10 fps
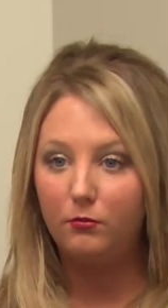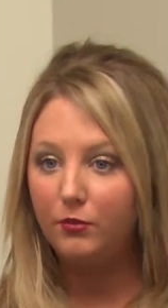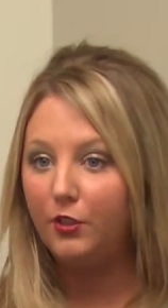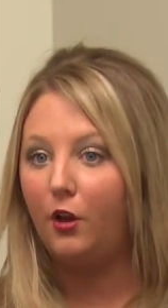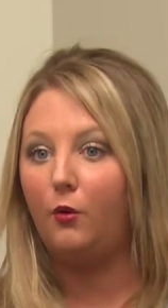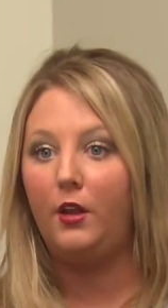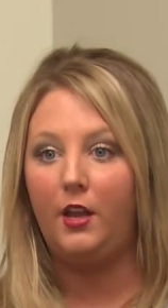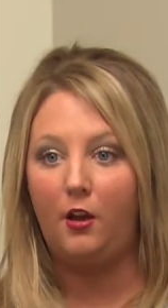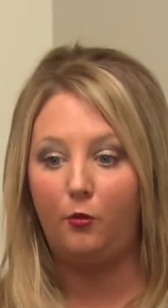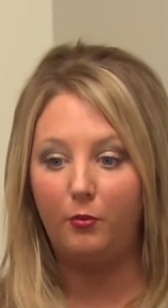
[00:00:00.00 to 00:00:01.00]
you know, and
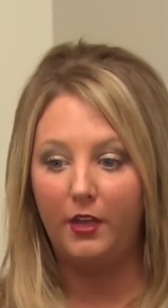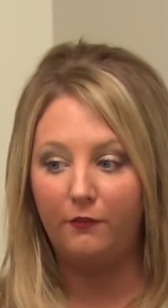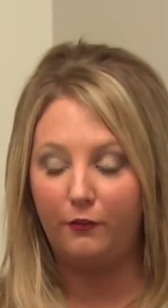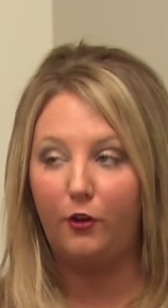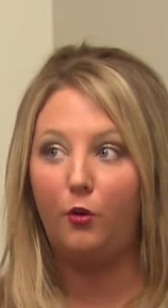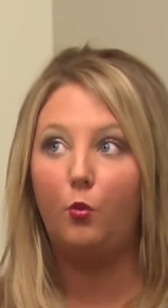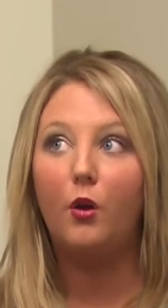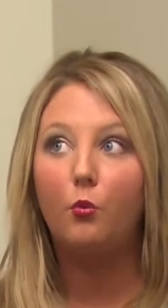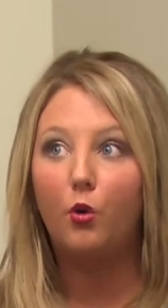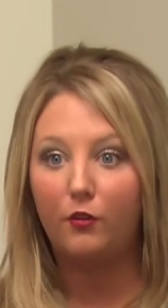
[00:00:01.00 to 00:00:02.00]
help infer
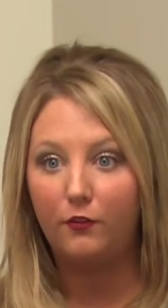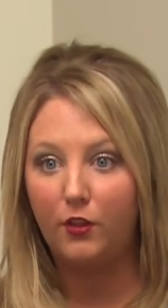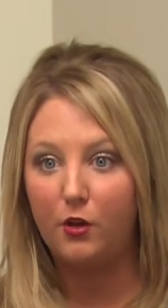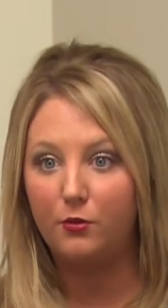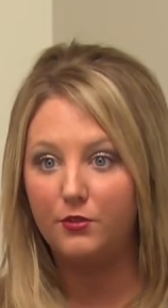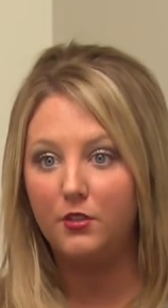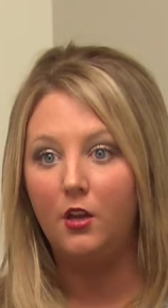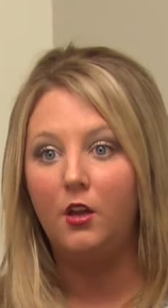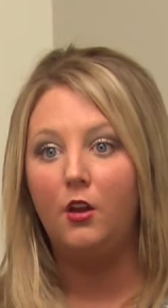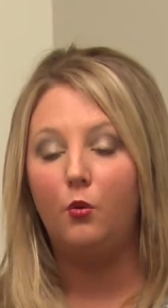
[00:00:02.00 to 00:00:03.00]
what workflows
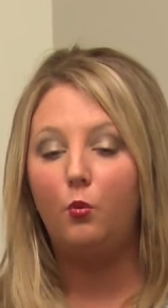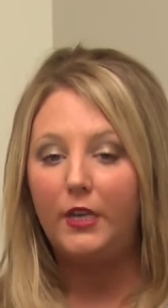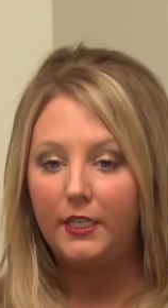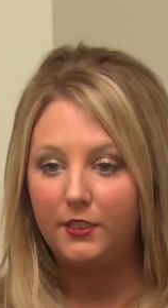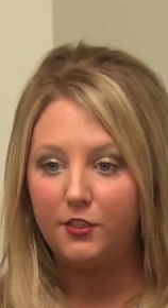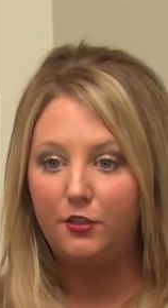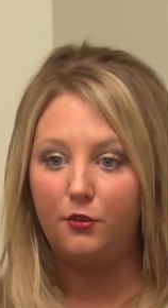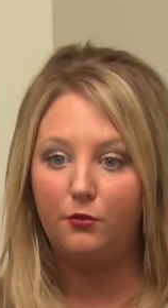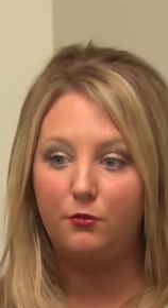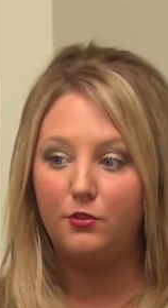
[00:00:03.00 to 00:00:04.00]
we need to
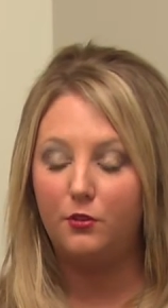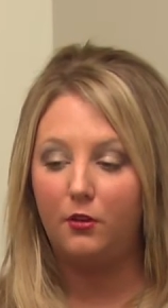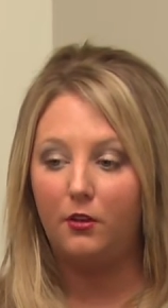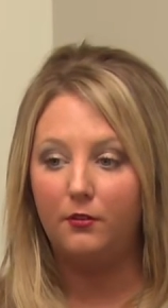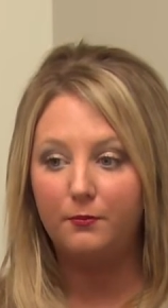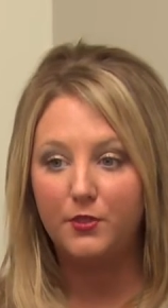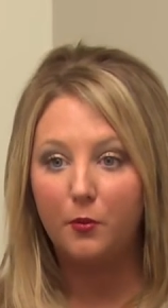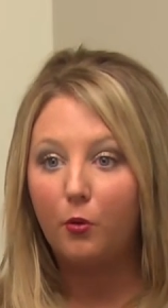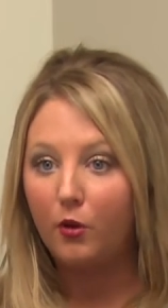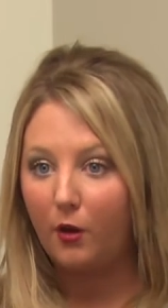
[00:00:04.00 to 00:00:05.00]
do to
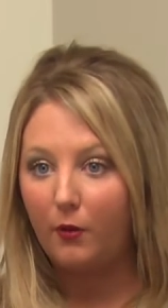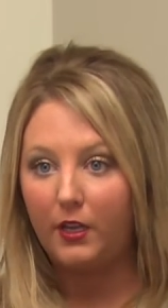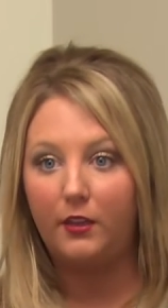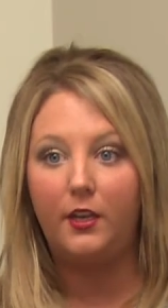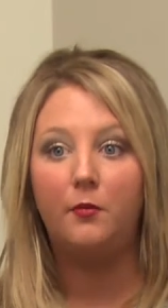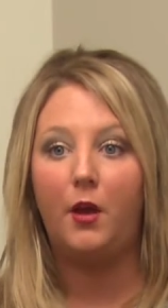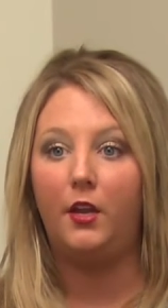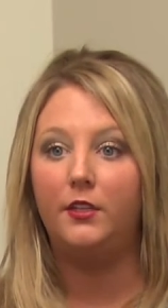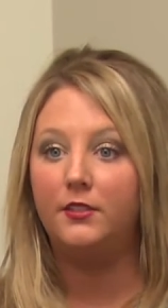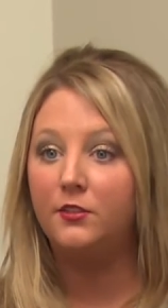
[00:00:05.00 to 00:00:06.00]
support our regulating
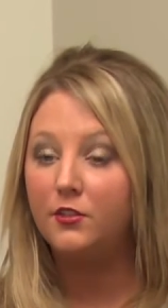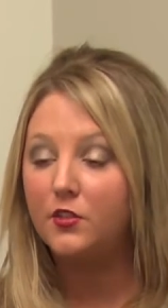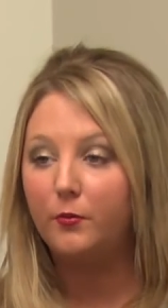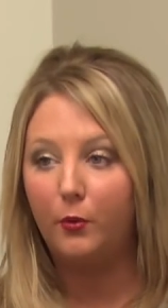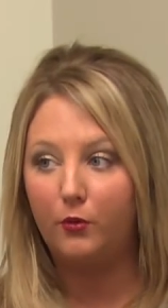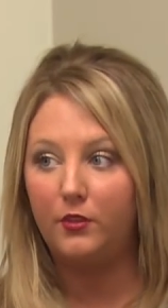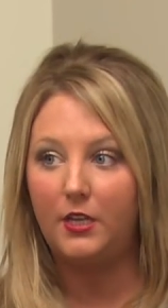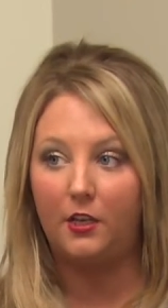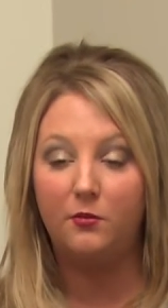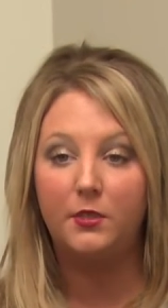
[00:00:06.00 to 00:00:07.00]
bodies and to support the
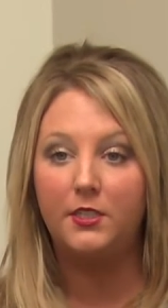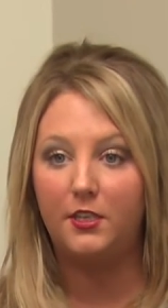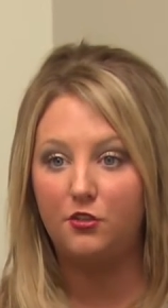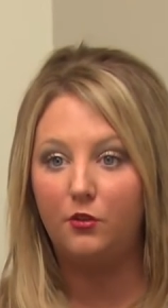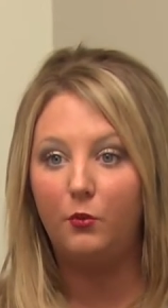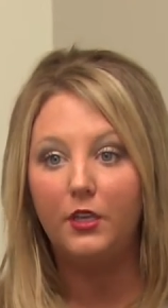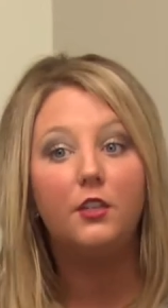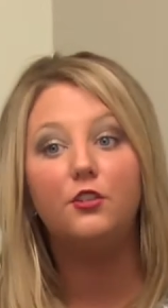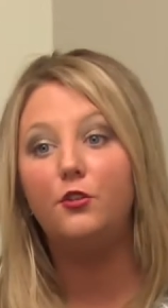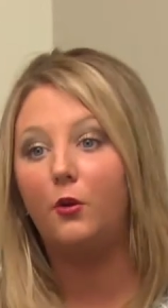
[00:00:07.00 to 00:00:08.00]
documentation we
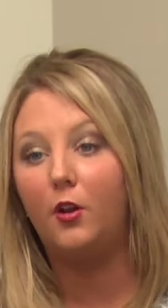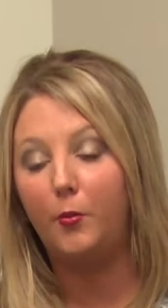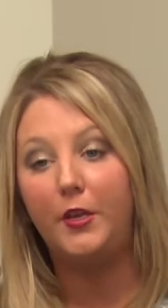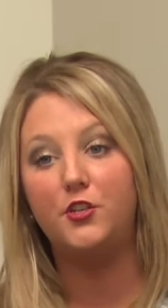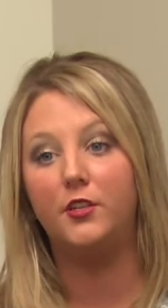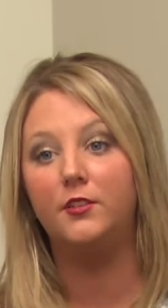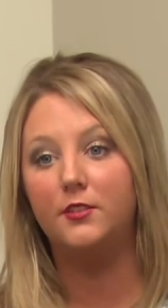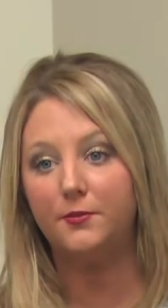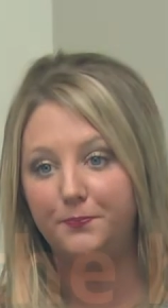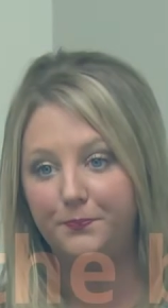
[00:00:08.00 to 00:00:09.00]
need to do on our
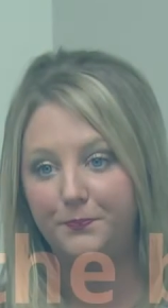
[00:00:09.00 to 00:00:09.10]
patients.